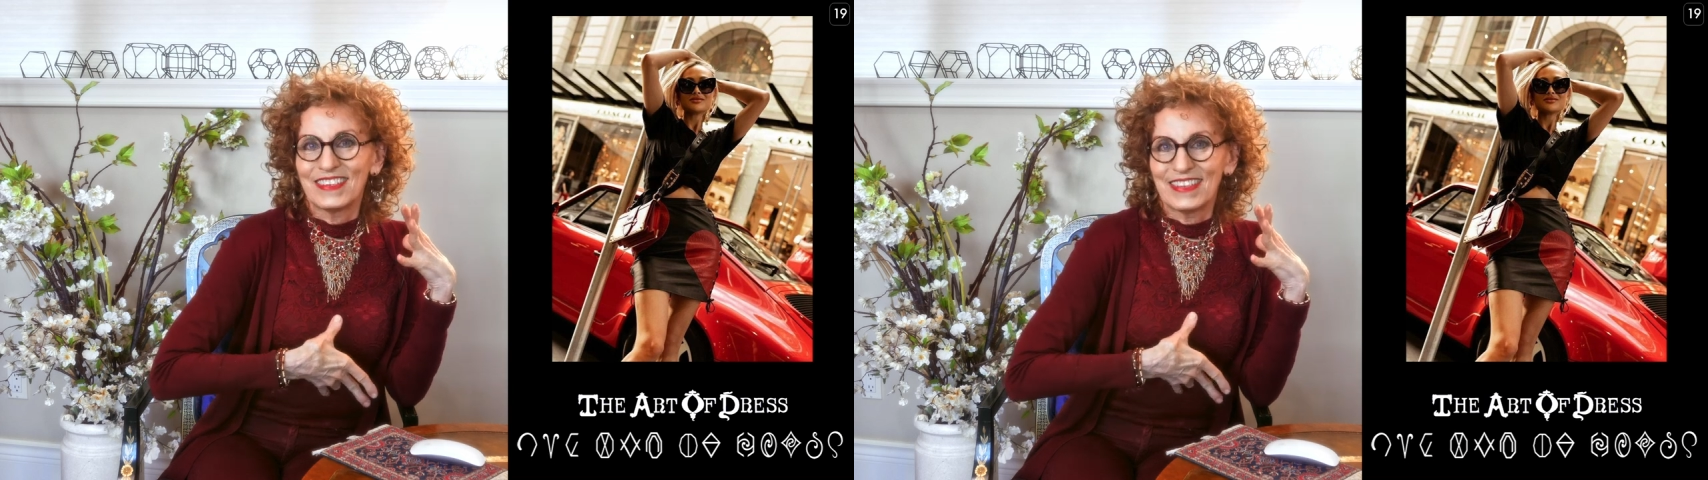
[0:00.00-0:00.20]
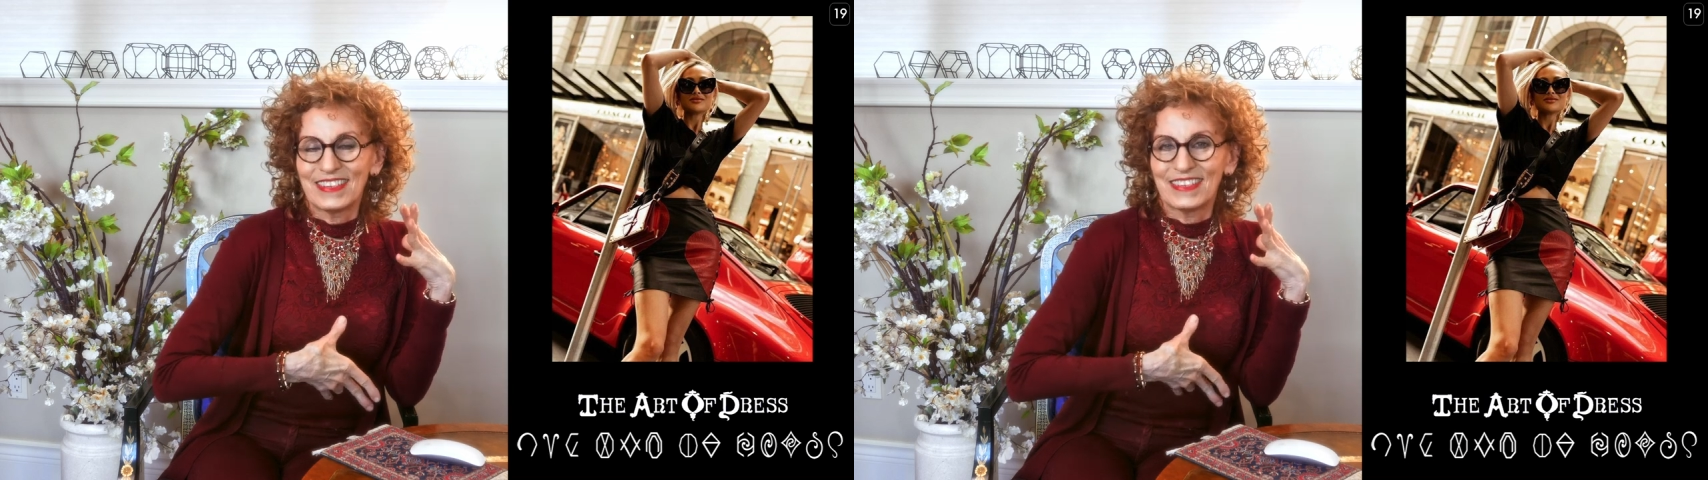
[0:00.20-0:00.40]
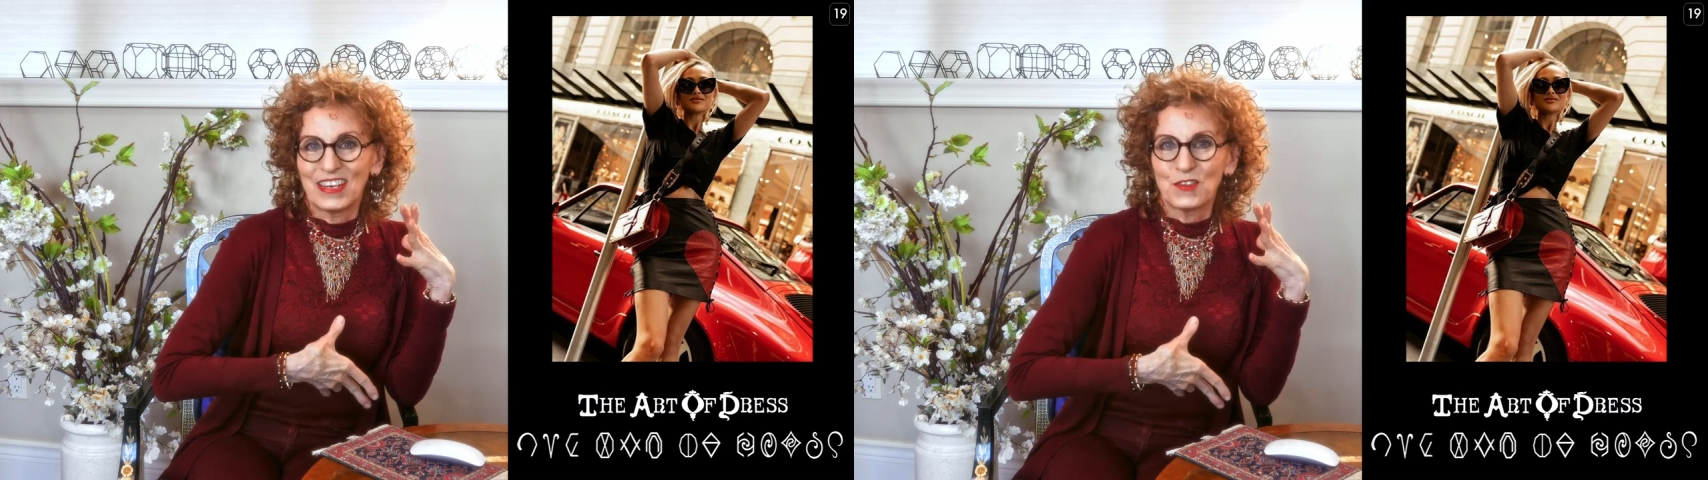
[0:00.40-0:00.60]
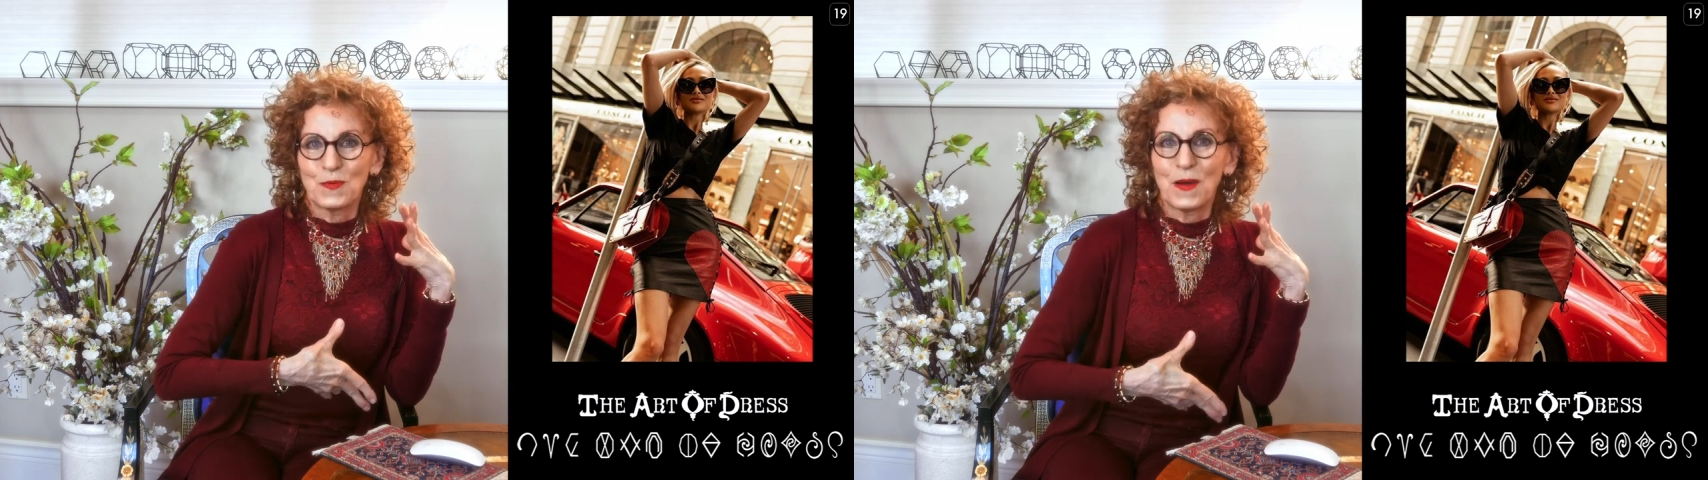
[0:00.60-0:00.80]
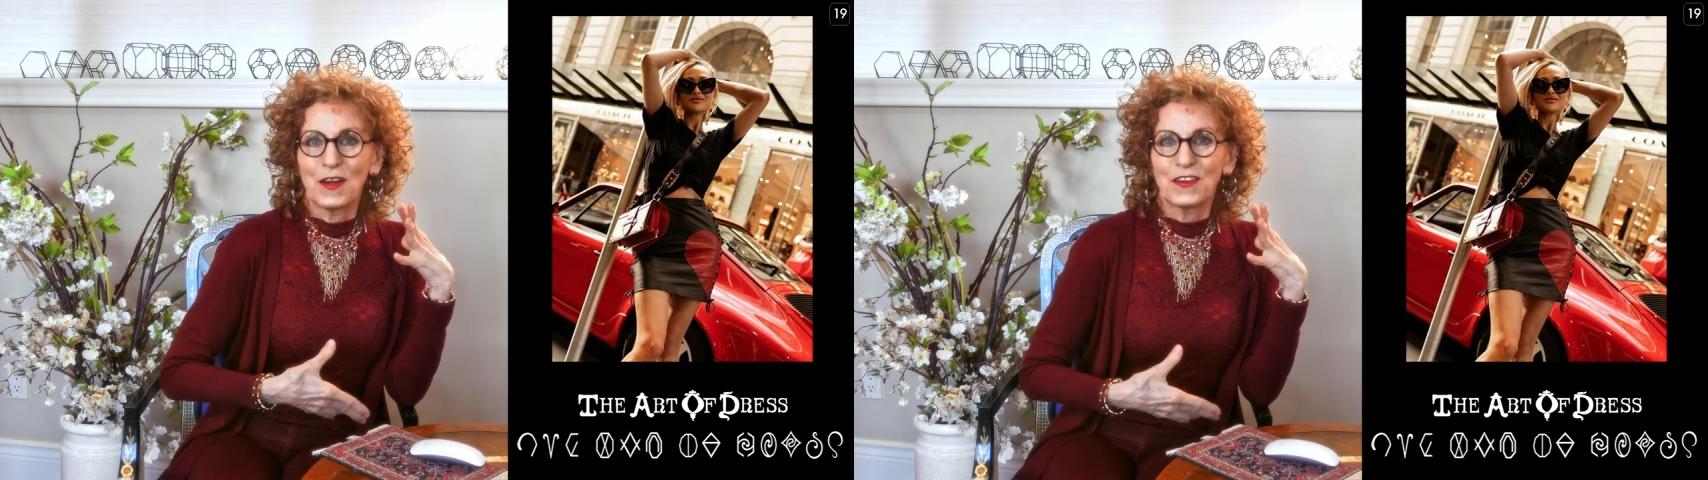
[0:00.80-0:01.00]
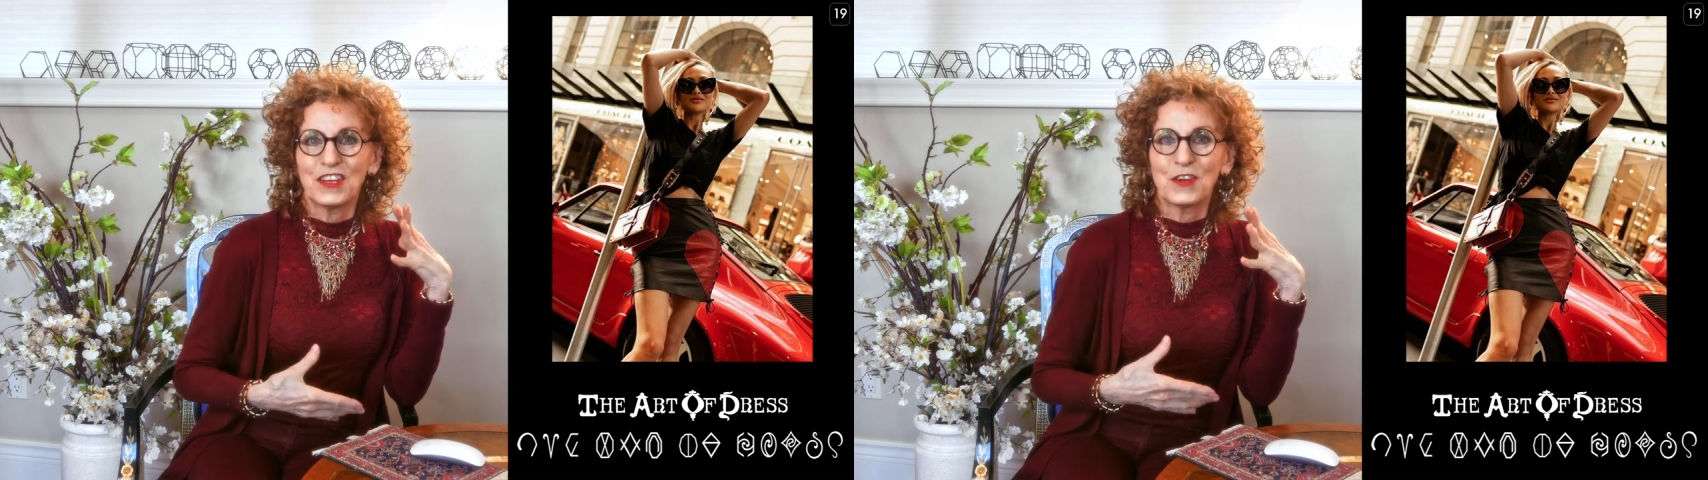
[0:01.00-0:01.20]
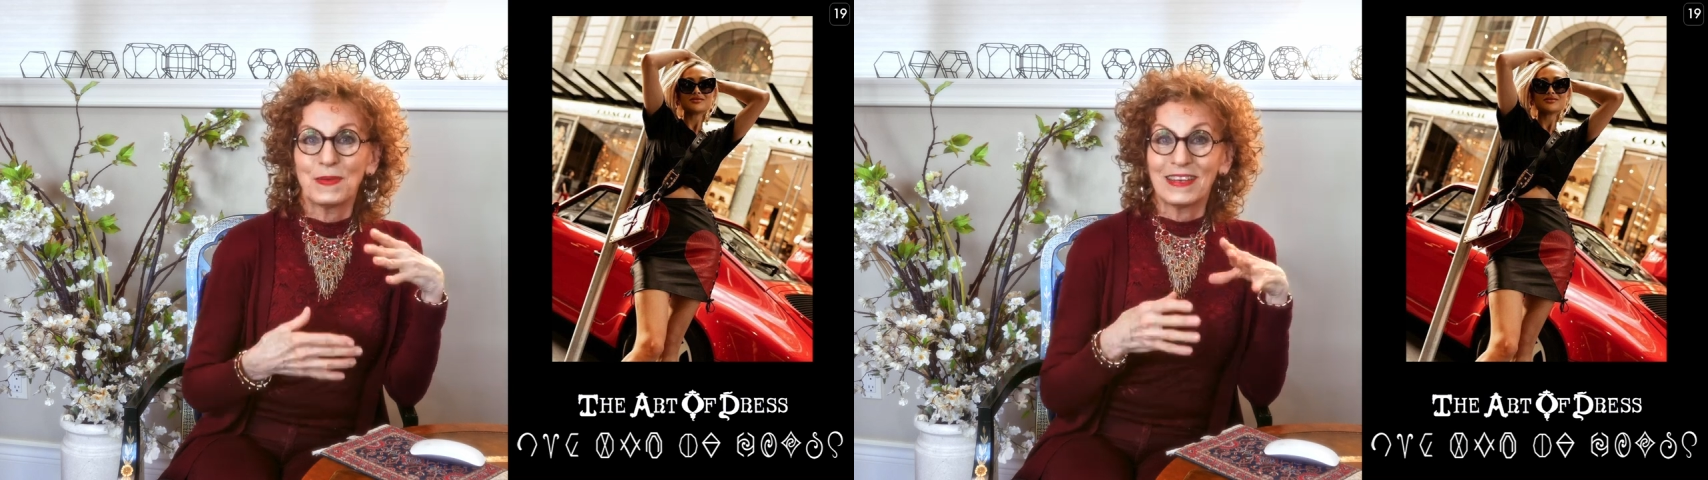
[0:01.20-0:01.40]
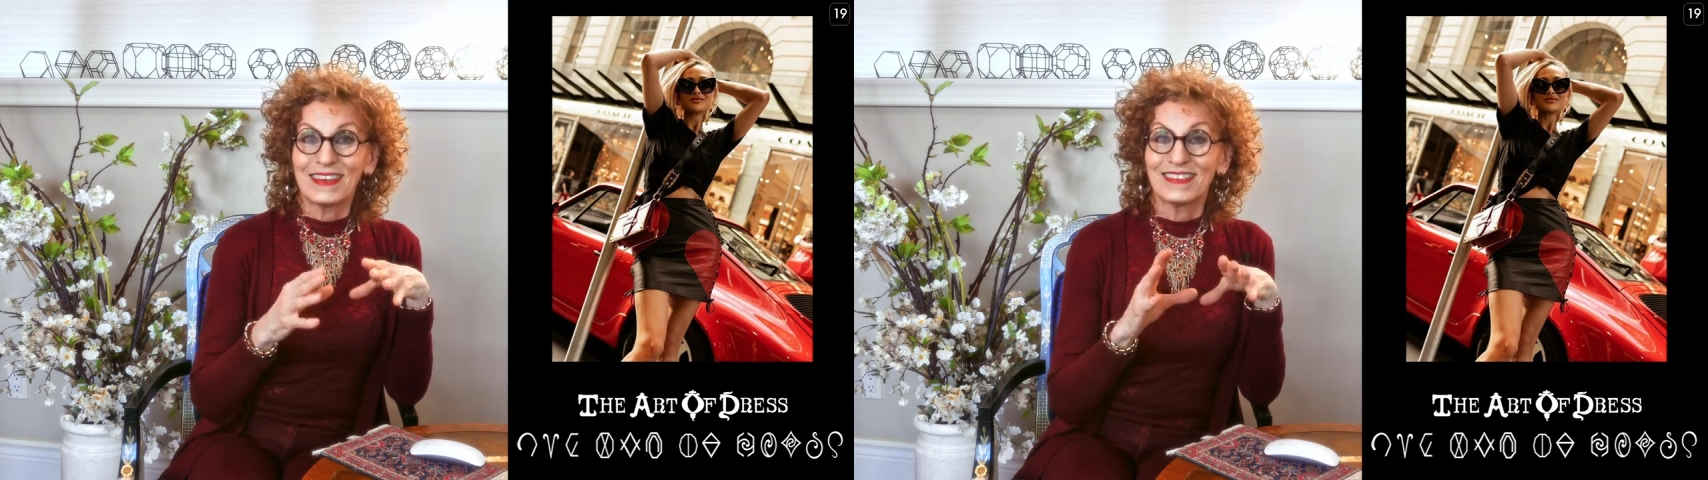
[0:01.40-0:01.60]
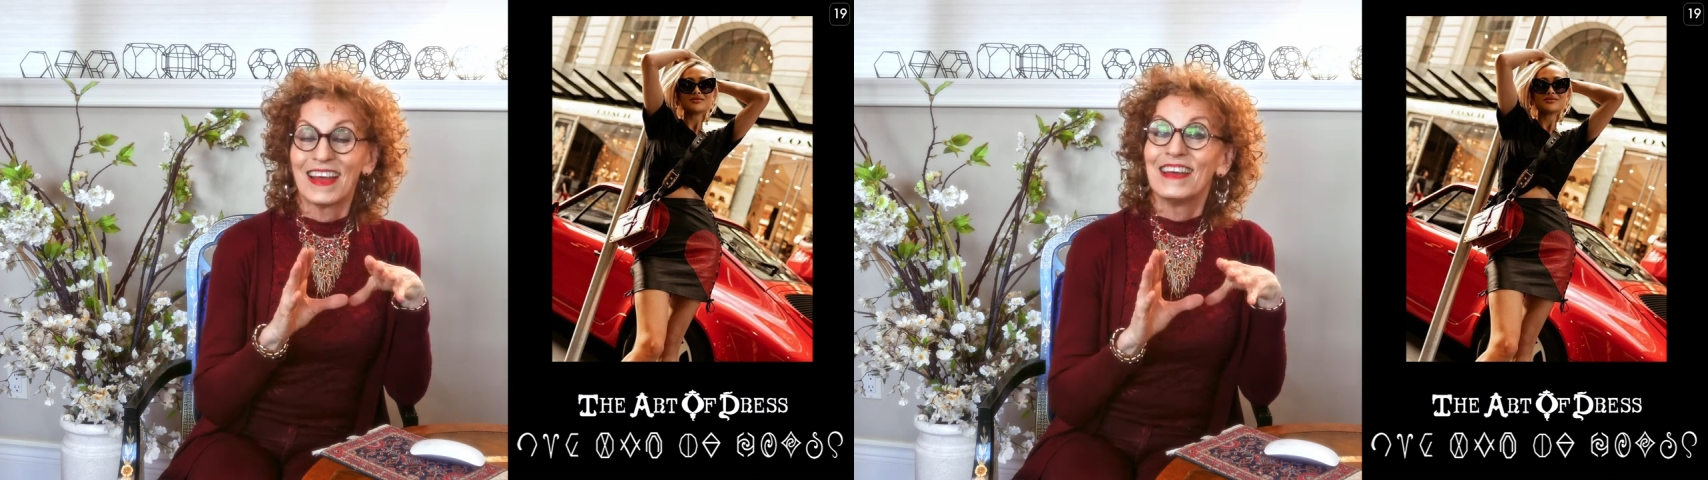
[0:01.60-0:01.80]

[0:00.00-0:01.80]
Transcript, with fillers: to this center part here because